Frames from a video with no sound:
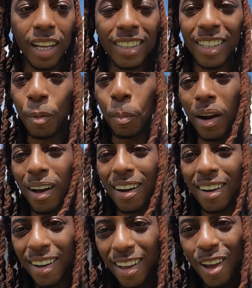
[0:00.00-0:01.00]
because I did a
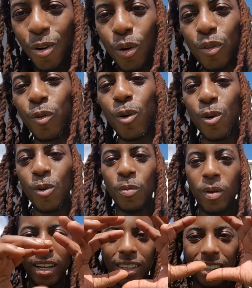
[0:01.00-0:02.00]
blog with
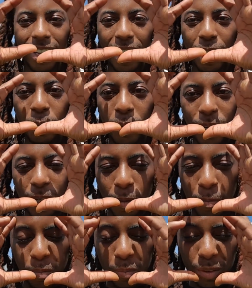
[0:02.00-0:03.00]
Rome and the damn
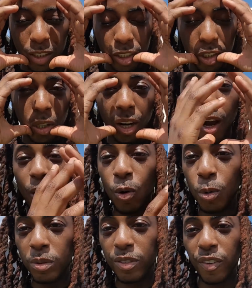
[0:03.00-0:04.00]
um, Sherlock
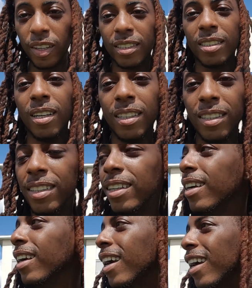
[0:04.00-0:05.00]
Holmes face on it,
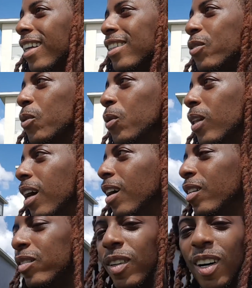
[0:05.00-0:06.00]
and it threw
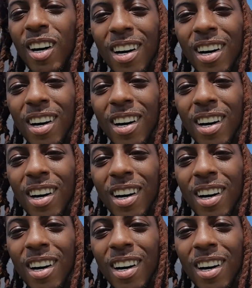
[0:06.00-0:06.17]
love